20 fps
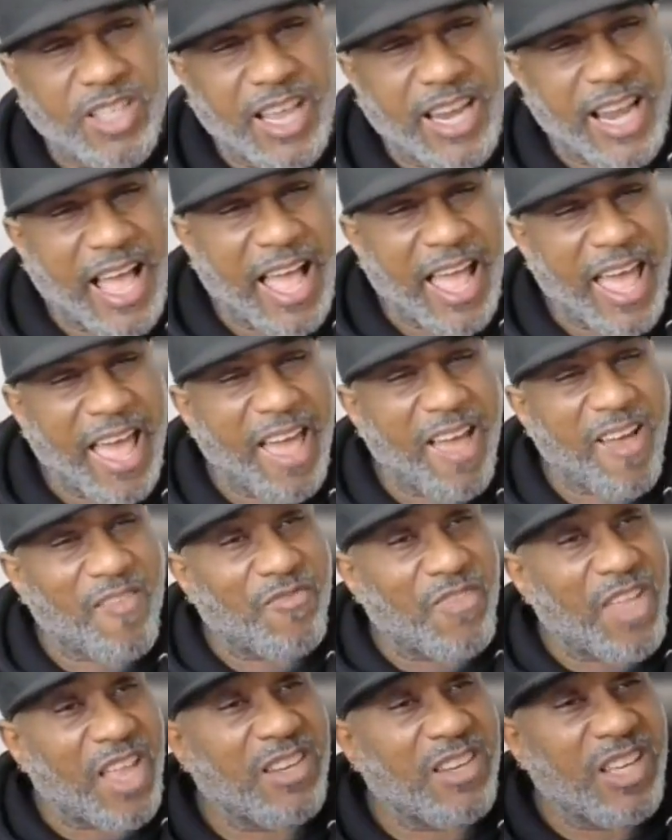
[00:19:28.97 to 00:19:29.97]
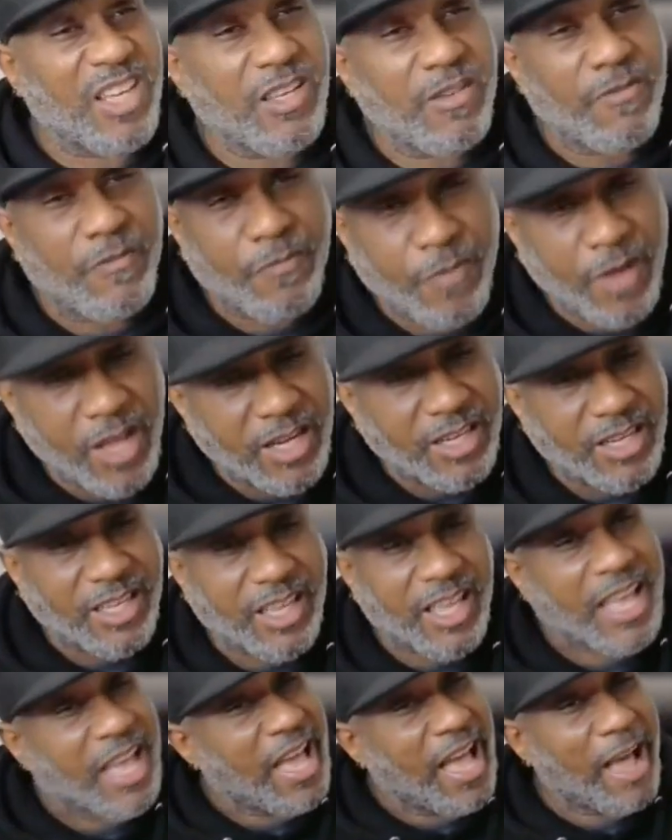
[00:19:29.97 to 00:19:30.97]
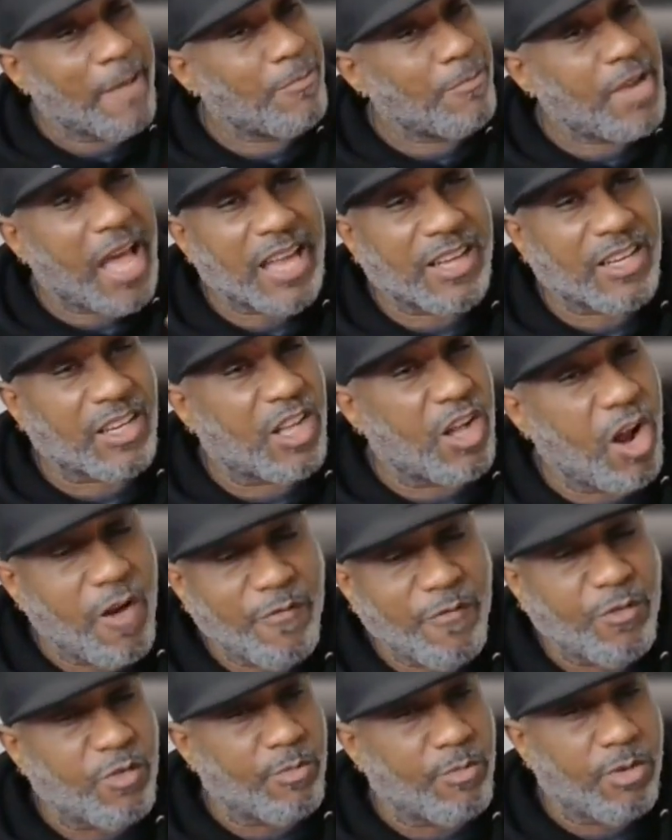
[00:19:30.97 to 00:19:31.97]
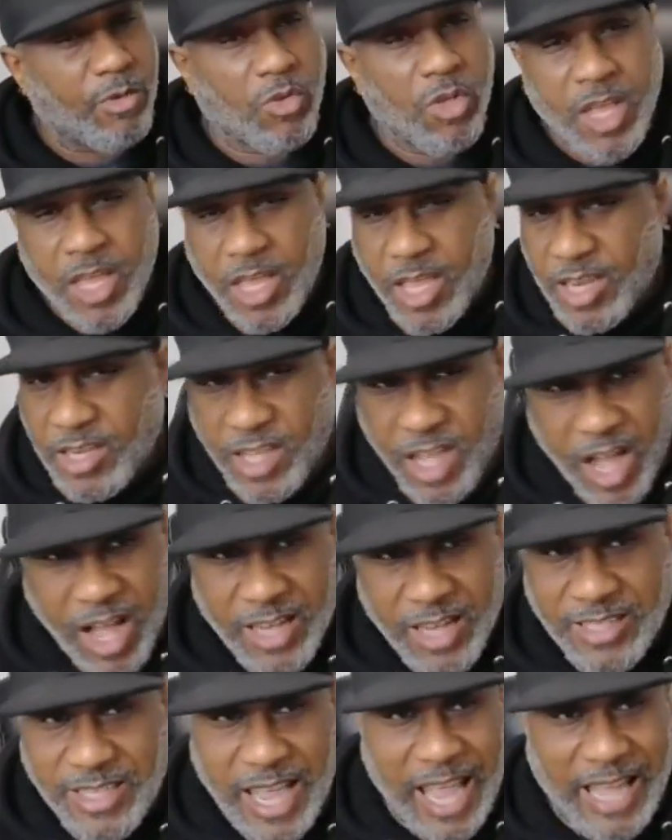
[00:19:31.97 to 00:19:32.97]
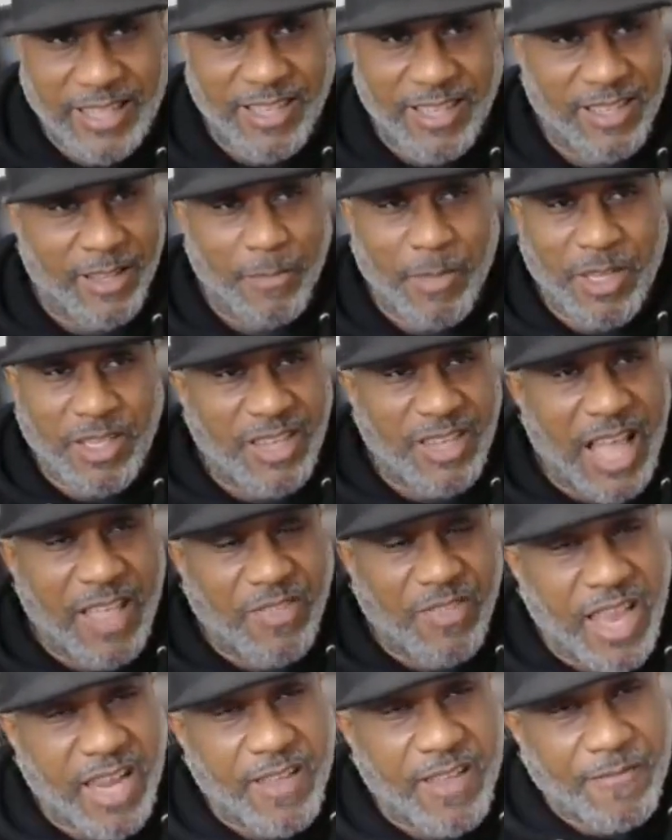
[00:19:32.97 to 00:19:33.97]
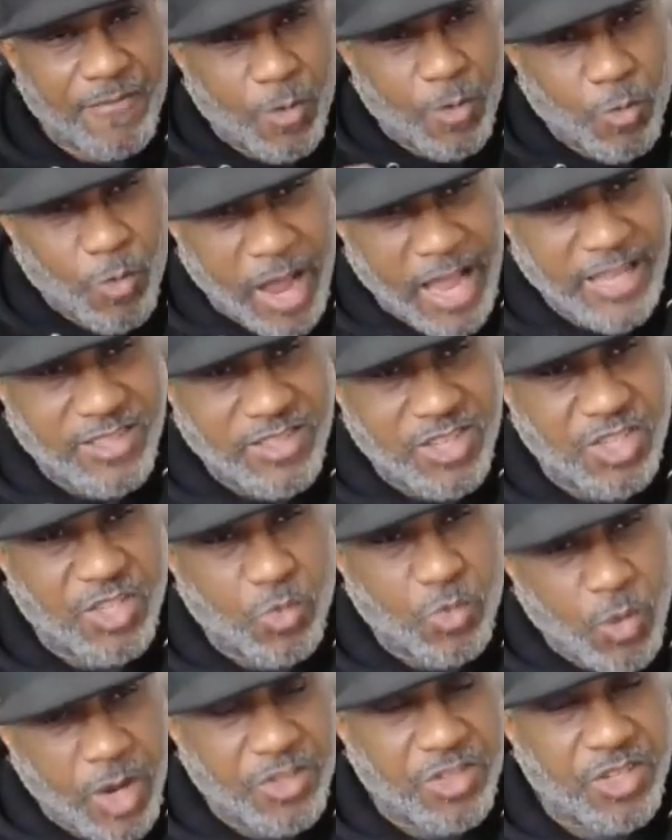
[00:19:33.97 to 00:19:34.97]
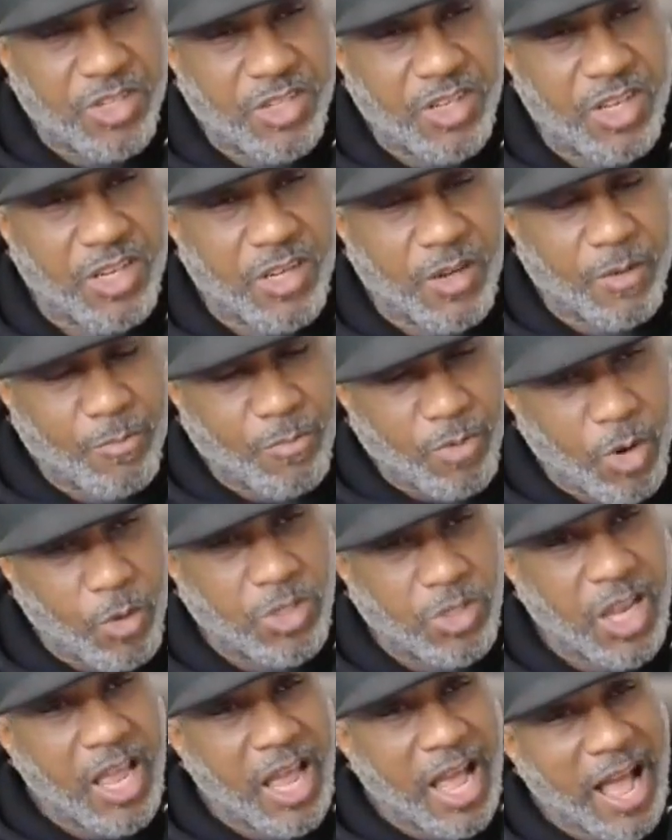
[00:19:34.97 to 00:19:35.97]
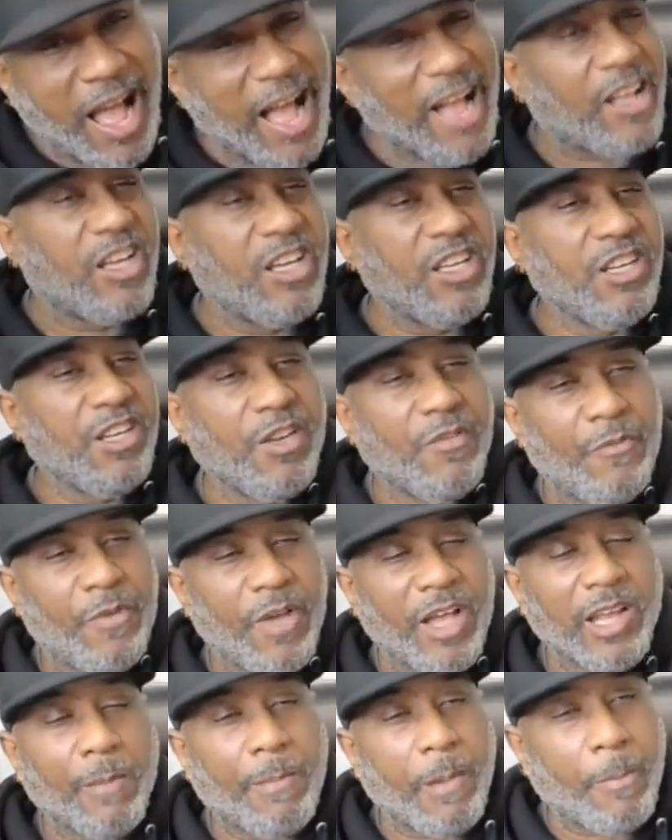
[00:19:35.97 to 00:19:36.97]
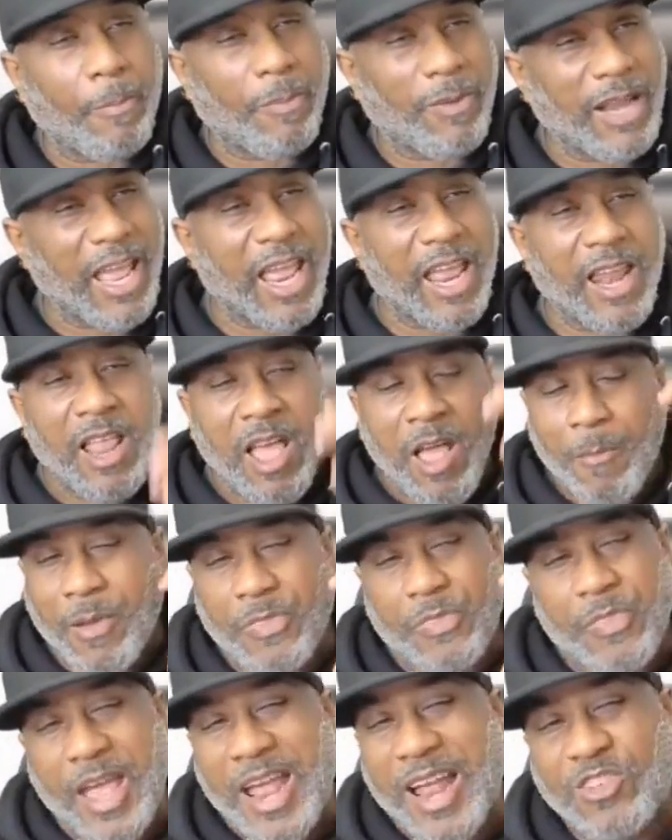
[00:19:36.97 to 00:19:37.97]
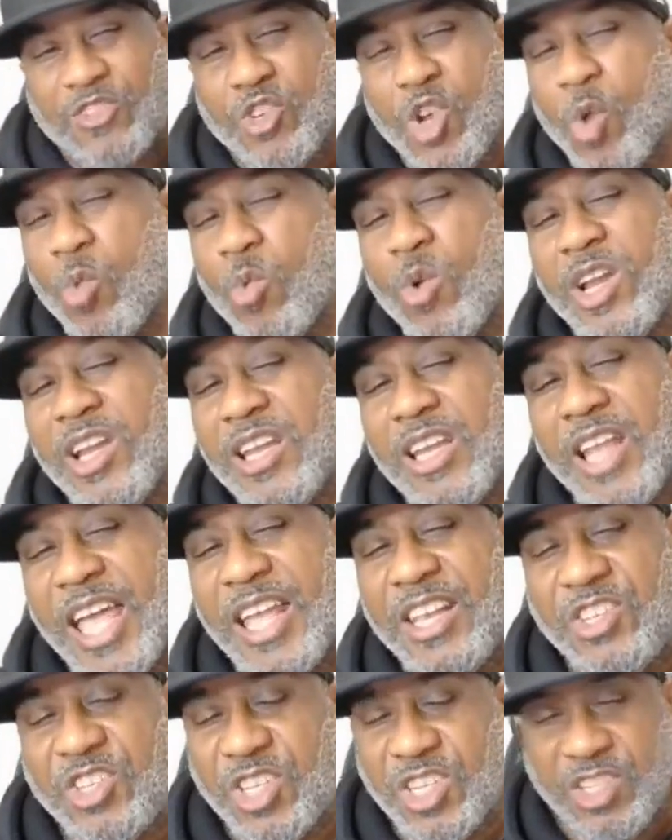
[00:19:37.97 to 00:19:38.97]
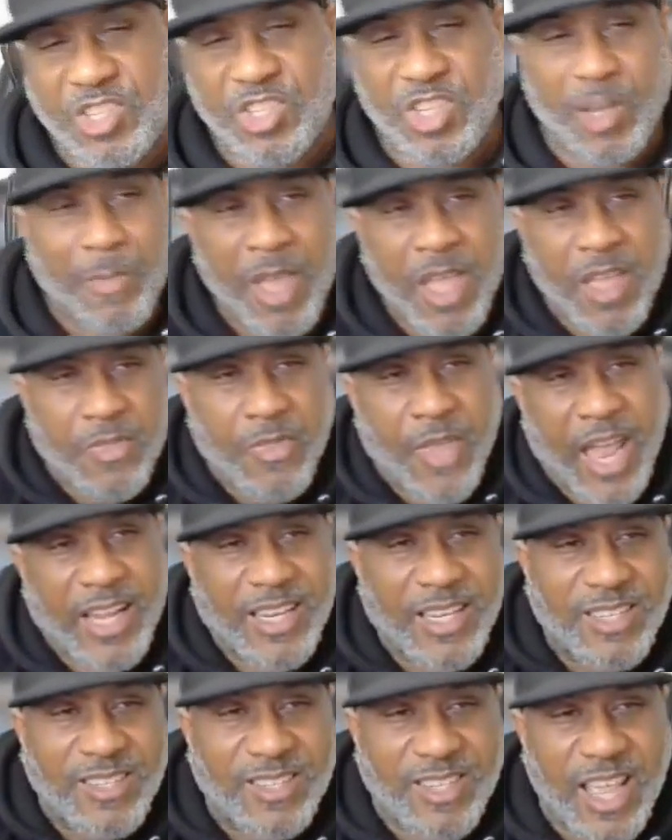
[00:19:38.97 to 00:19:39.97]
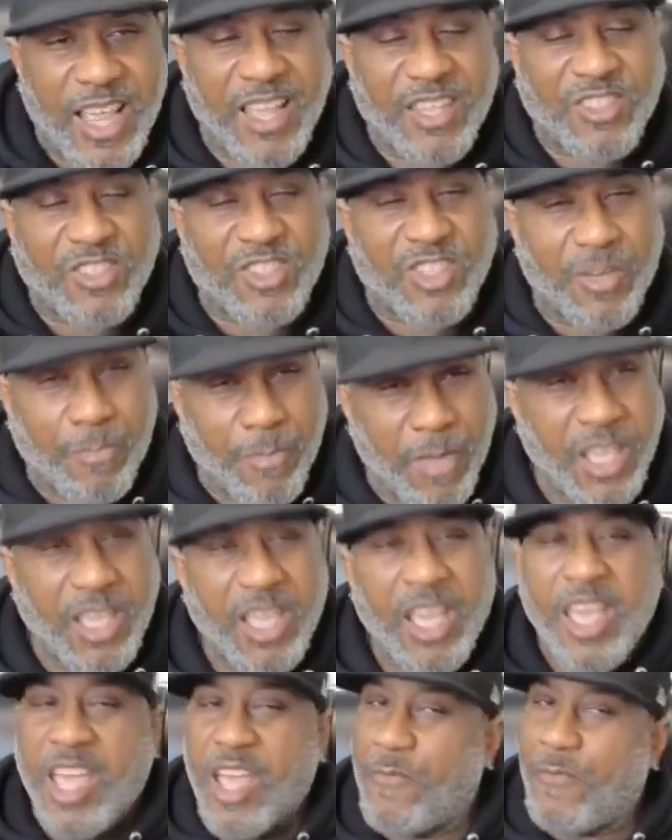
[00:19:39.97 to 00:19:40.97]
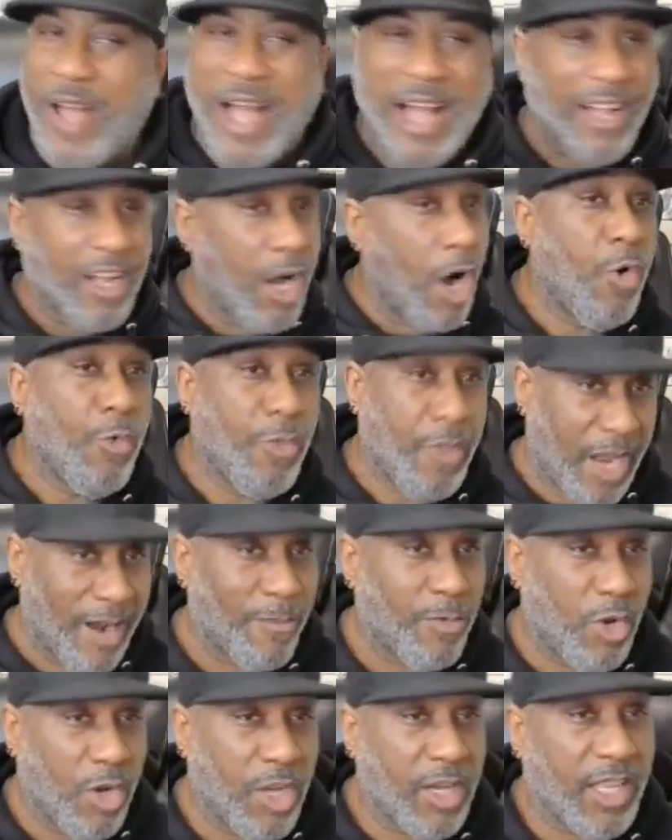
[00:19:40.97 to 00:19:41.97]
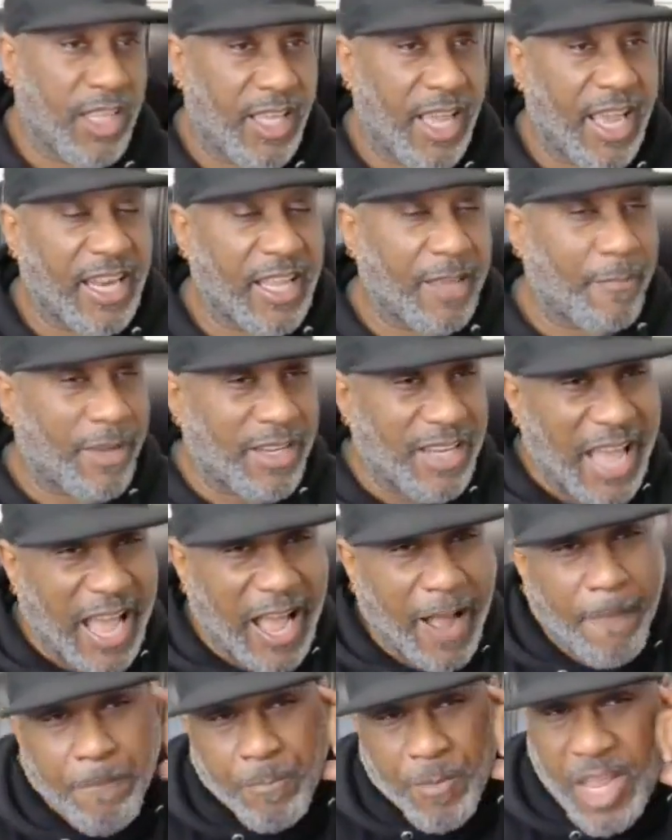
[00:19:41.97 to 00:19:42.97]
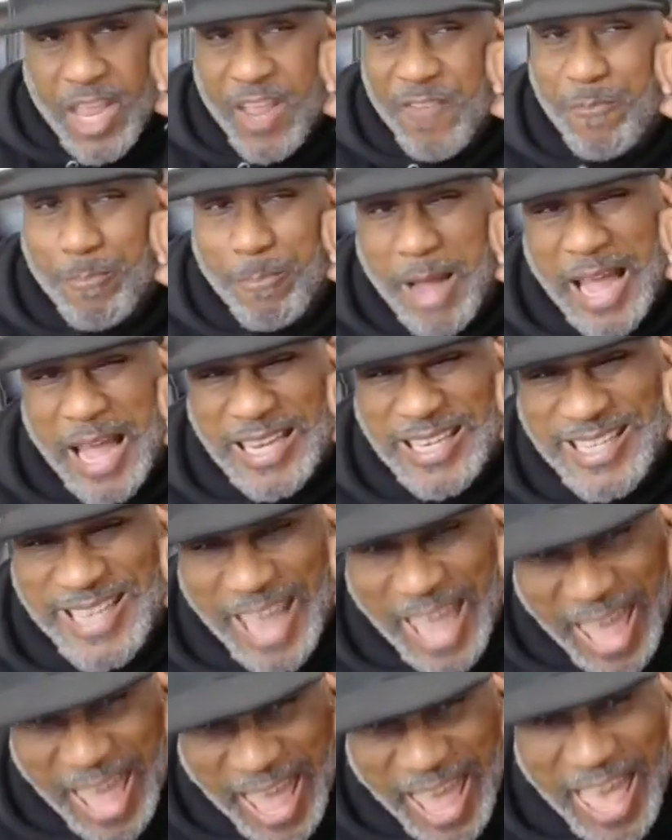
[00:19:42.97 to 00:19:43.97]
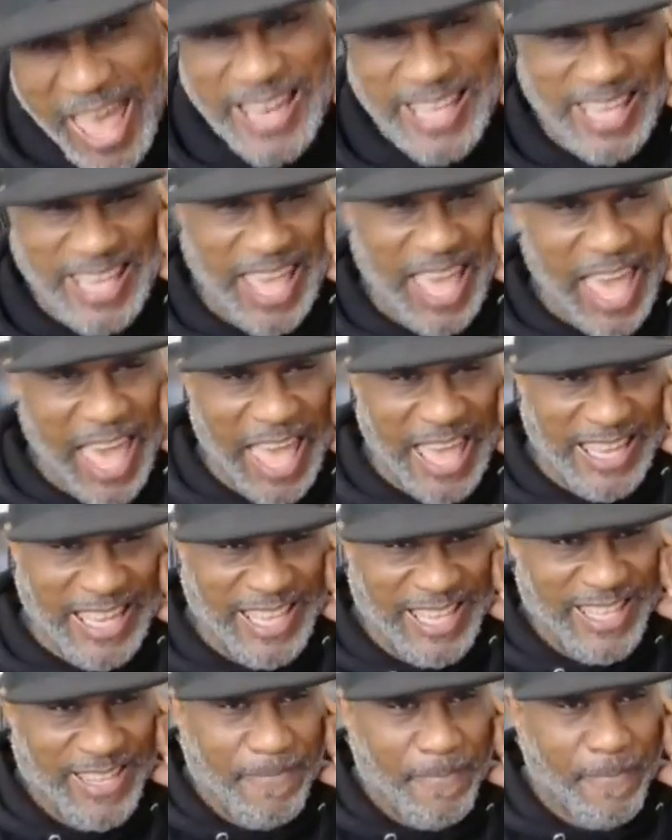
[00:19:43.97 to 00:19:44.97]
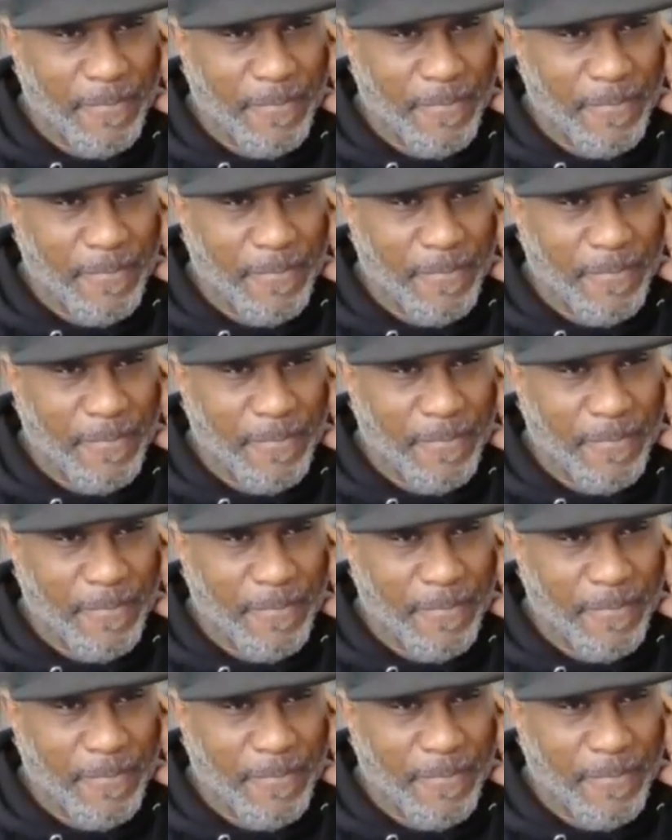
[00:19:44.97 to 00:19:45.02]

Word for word: that I have that need funding, I'm not comfortable in contacting them. It's not that if the right situation didn't approach, I couldn't develop a plan, but there's no relationship that says to me, if I go there, I'm going to get it. But now, if my daddy had it,